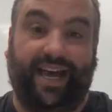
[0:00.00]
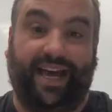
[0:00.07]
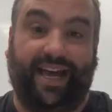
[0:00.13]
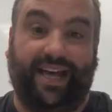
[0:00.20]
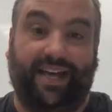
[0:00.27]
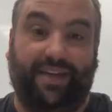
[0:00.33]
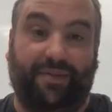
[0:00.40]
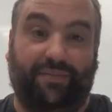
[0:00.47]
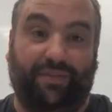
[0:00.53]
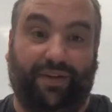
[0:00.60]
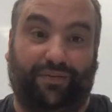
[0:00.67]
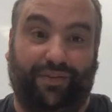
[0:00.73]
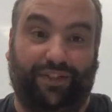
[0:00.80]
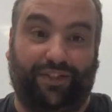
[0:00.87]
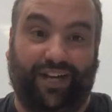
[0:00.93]

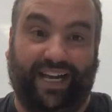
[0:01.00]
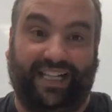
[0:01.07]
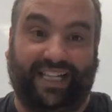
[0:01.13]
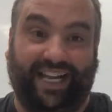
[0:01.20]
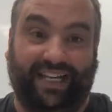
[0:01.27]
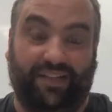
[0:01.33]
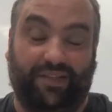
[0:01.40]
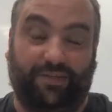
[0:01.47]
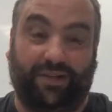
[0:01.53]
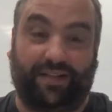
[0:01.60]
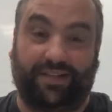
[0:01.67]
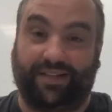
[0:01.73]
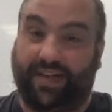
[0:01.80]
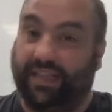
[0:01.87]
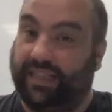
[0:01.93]
a fisheye lens,
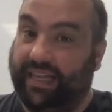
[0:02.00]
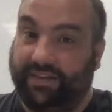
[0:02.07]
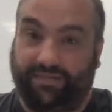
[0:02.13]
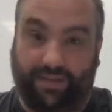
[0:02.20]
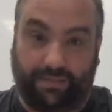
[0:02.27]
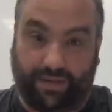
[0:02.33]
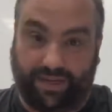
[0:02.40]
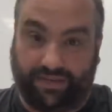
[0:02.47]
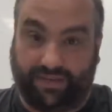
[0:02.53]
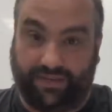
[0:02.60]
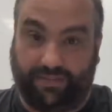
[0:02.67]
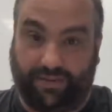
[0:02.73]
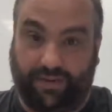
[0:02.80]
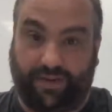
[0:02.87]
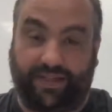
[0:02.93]
because I love the
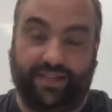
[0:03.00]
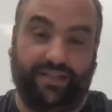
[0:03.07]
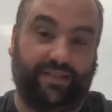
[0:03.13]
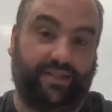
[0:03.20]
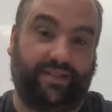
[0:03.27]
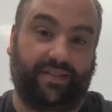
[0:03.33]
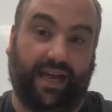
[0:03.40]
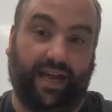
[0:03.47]
Beastie Boys,